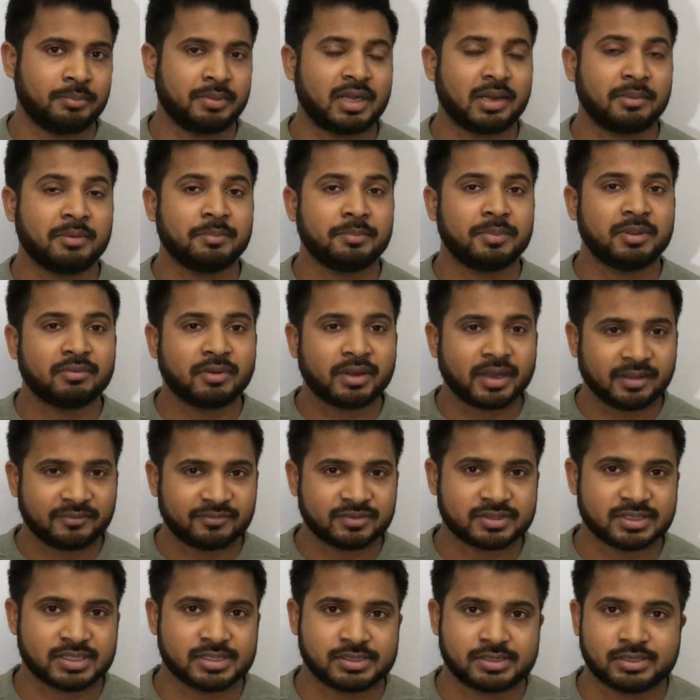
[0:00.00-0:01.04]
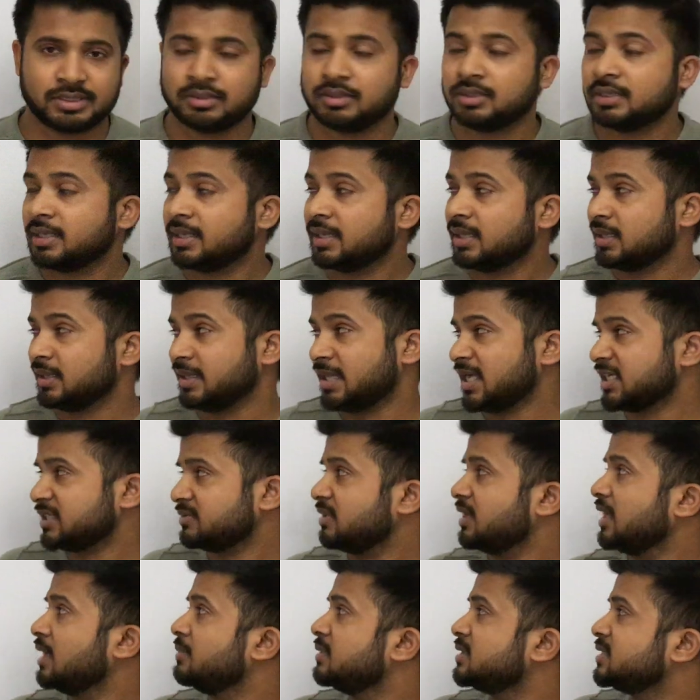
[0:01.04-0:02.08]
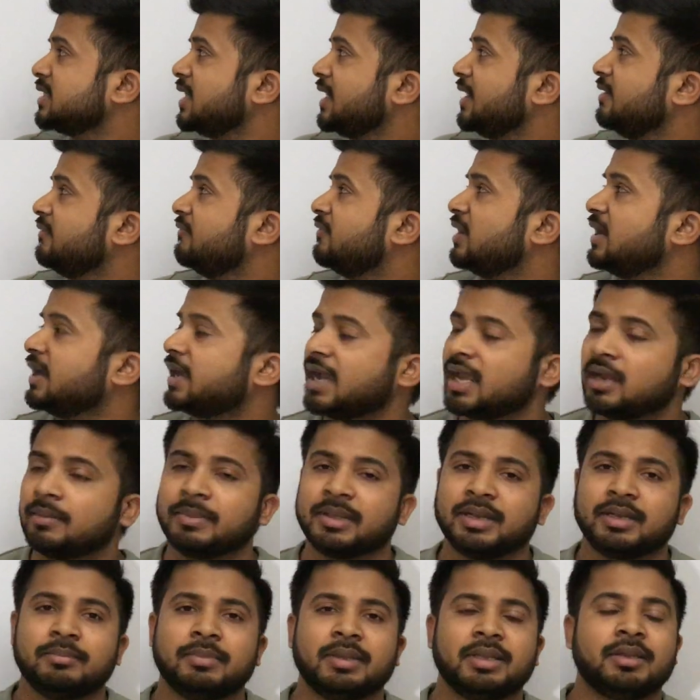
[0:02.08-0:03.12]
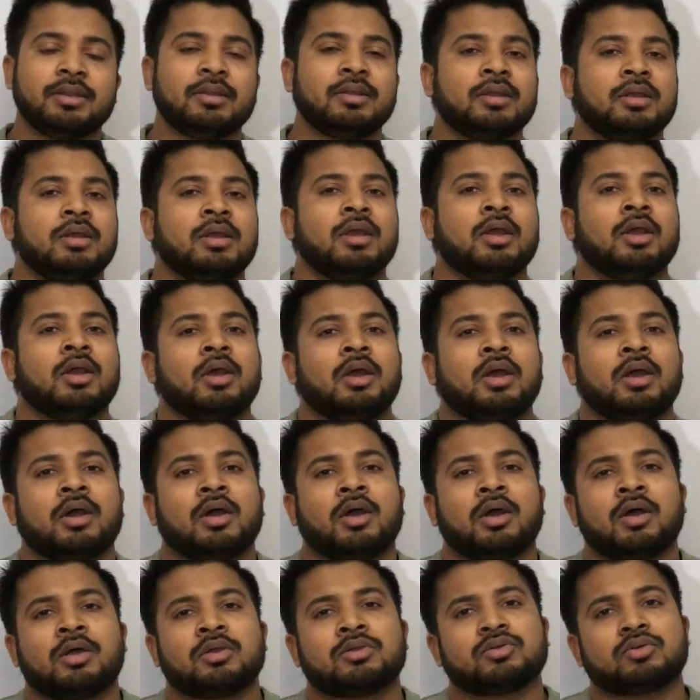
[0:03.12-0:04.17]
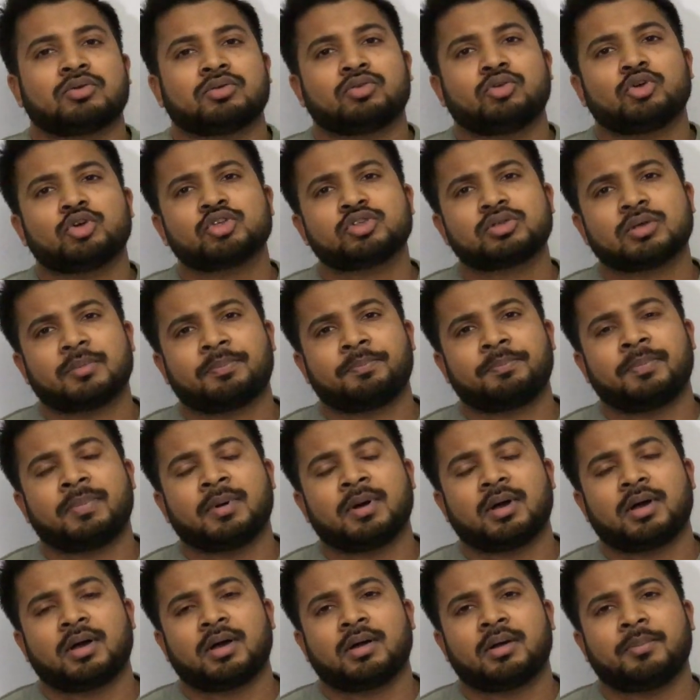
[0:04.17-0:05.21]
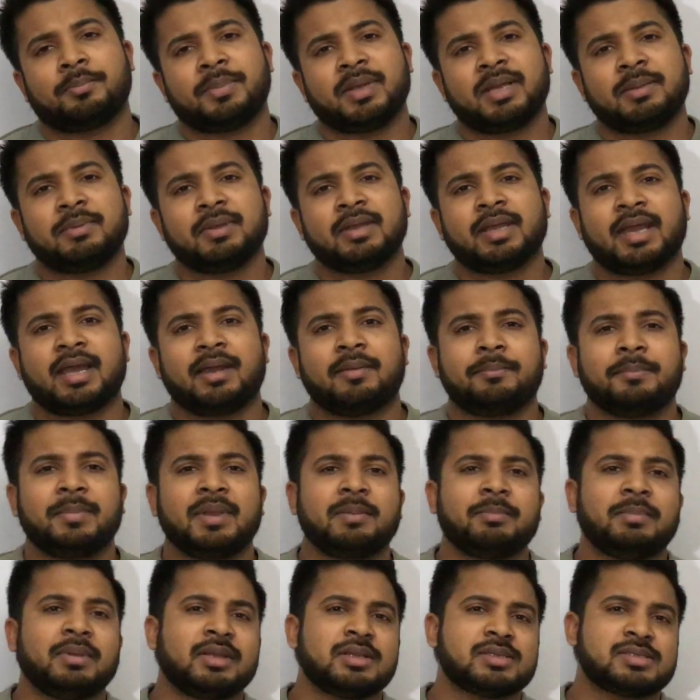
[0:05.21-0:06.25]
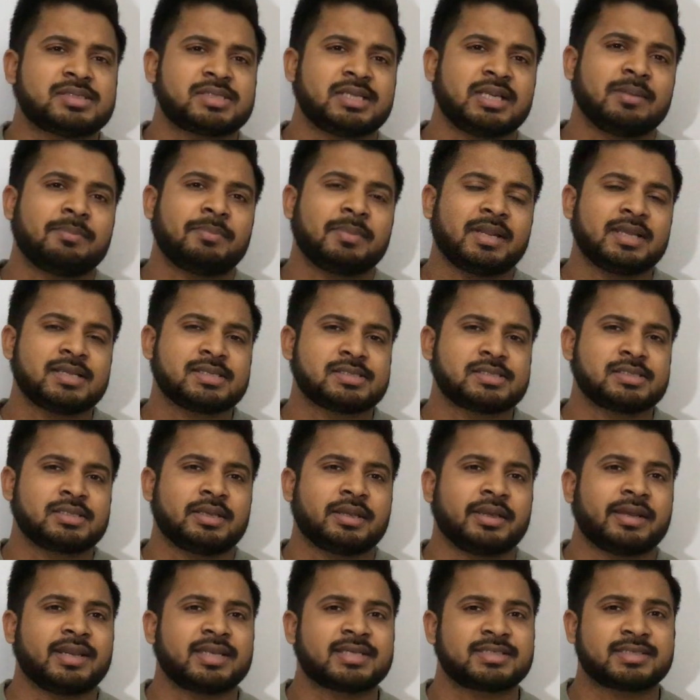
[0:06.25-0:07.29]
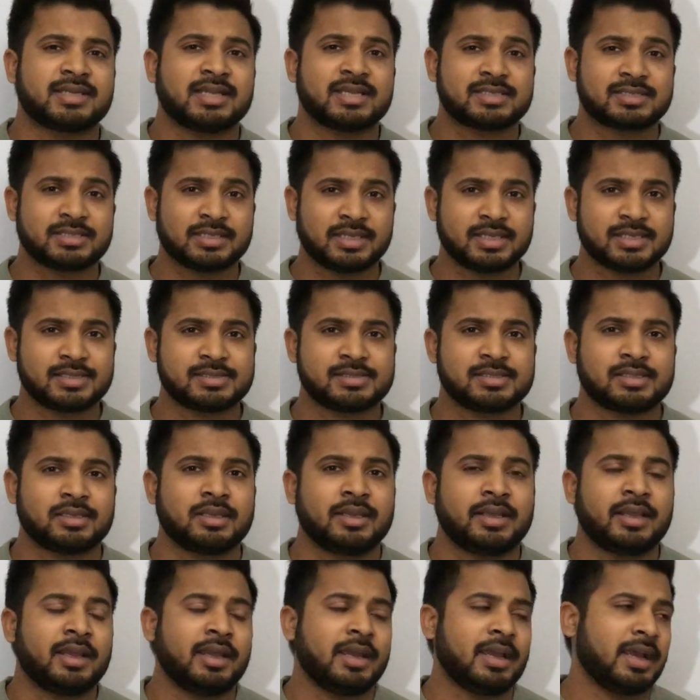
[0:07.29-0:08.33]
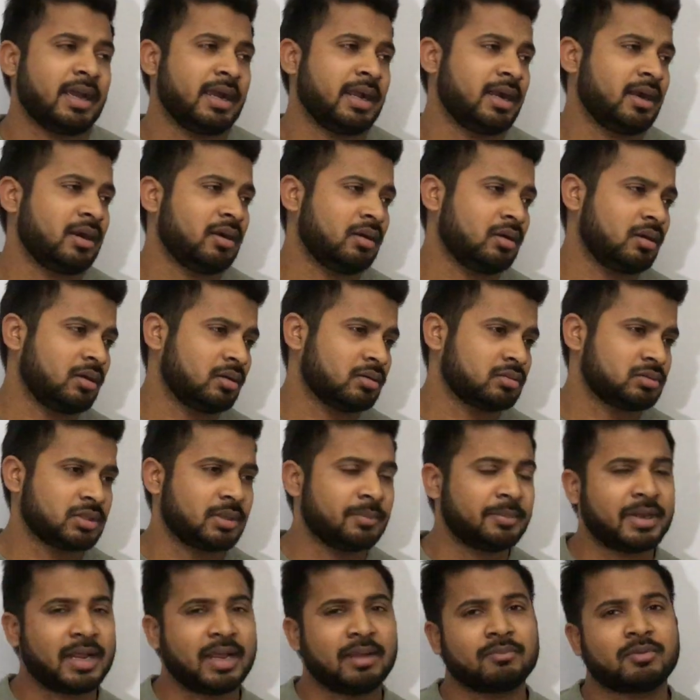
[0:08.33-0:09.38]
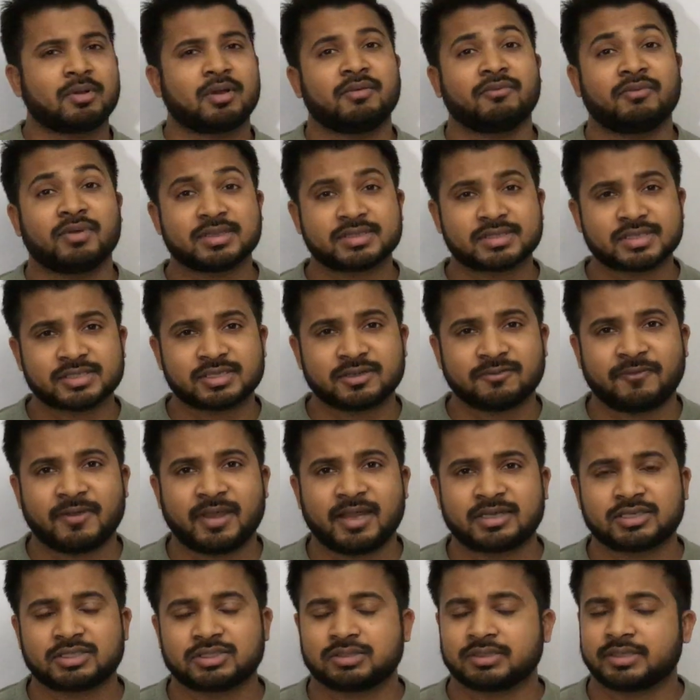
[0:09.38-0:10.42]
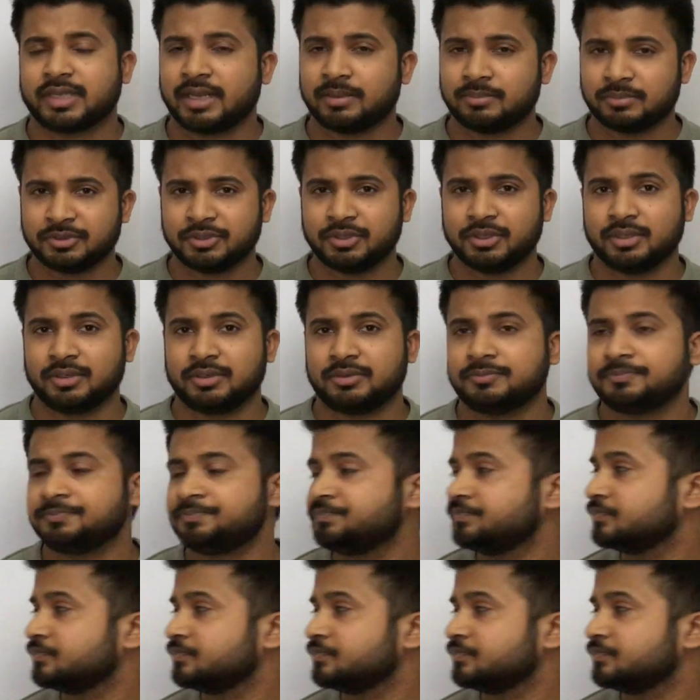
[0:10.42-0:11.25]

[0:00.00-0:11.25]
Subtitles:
B1 deficiency. That's her name is the infantile beriberi. So those baby have maybe sleepiness, restlessness, and sometimes convulsions effects can be there.